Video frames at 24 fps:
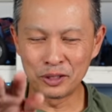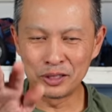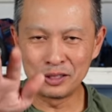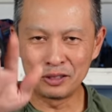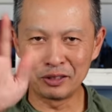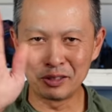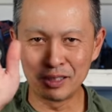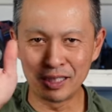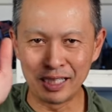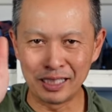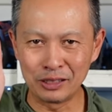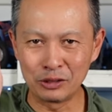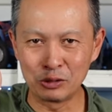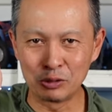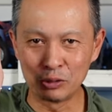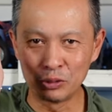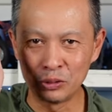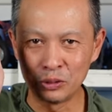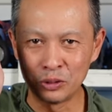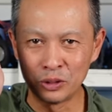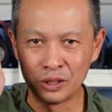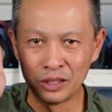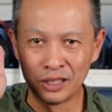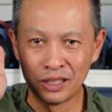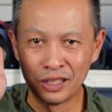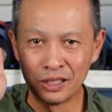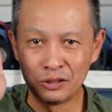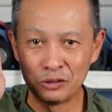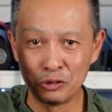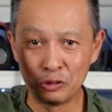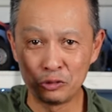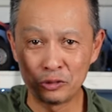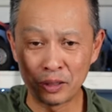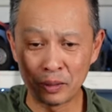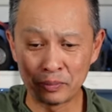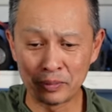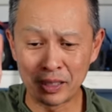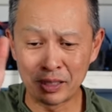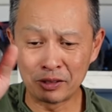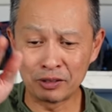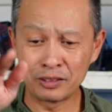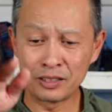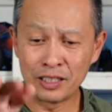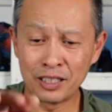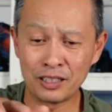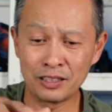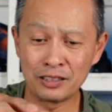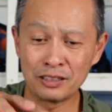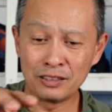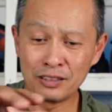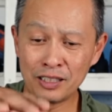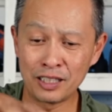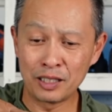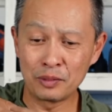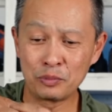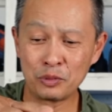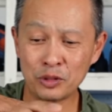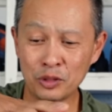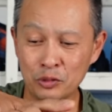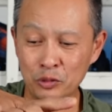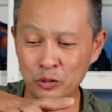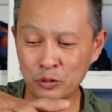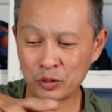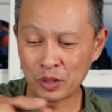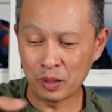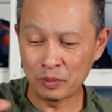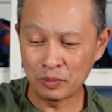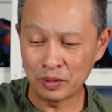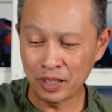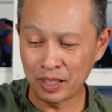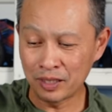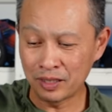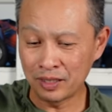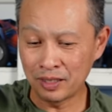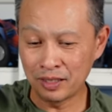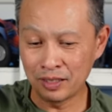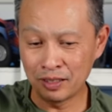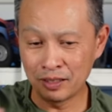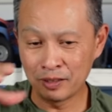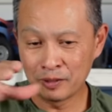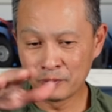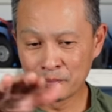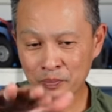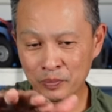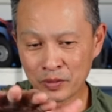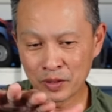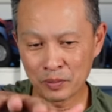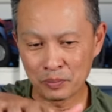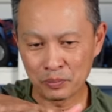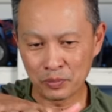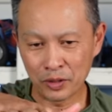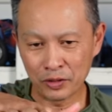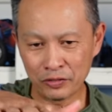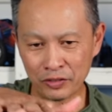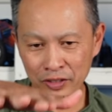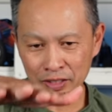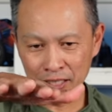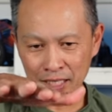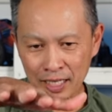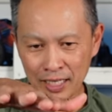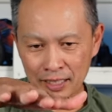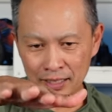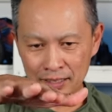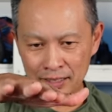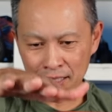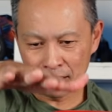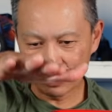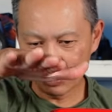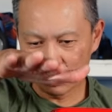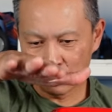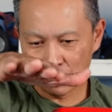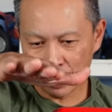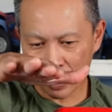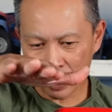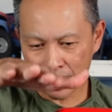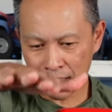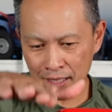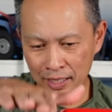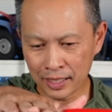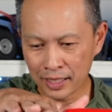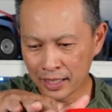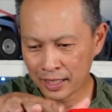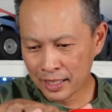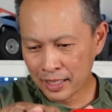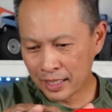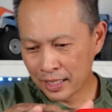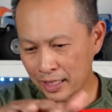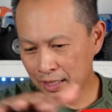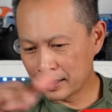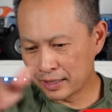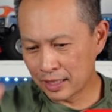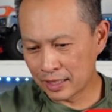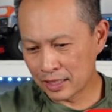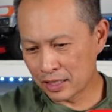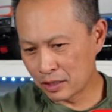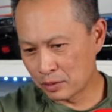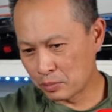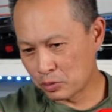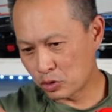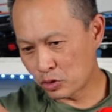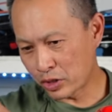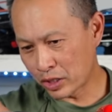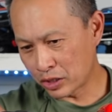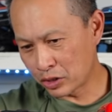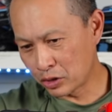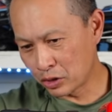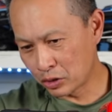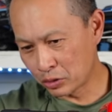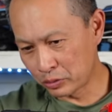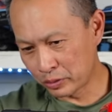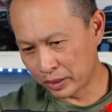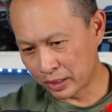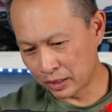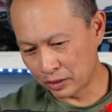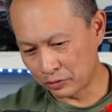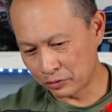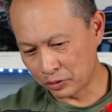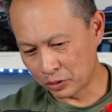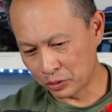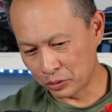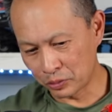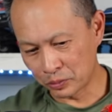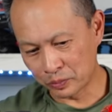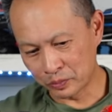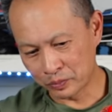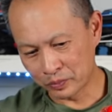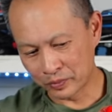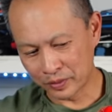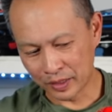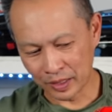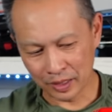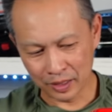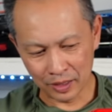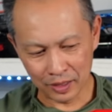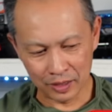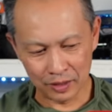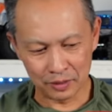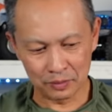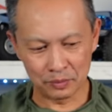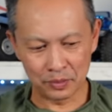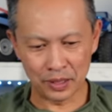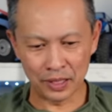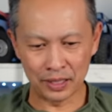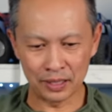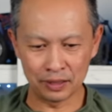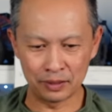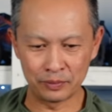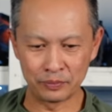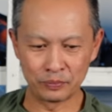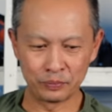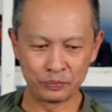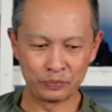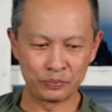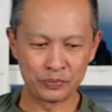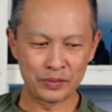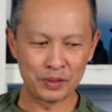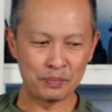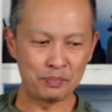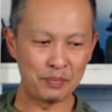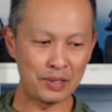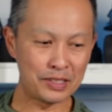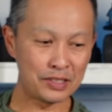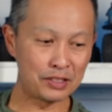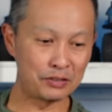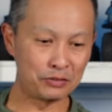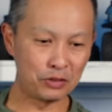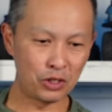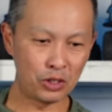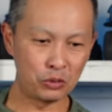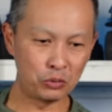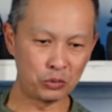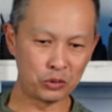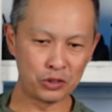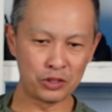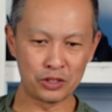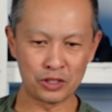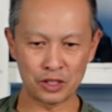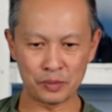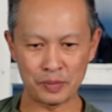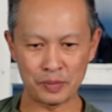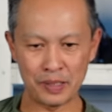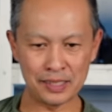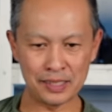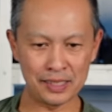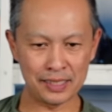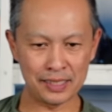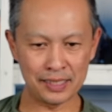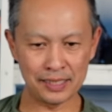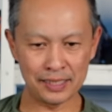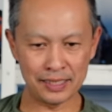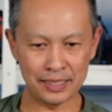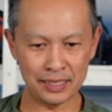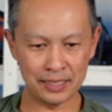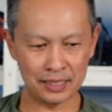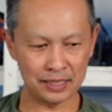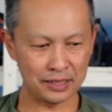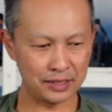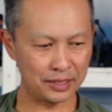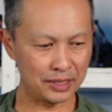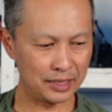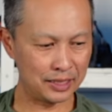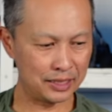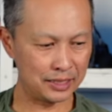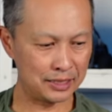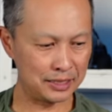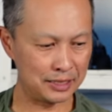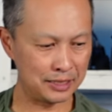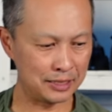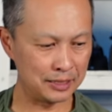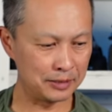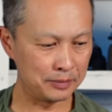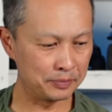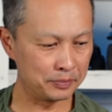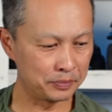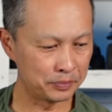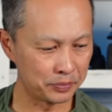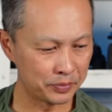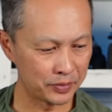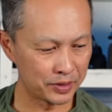Whether you like to rooftop tent or not, you gotta put a rooftop tent here. Perfect height, not too high, and doesn't obstruct your rear view. But best of all worlds, basically, you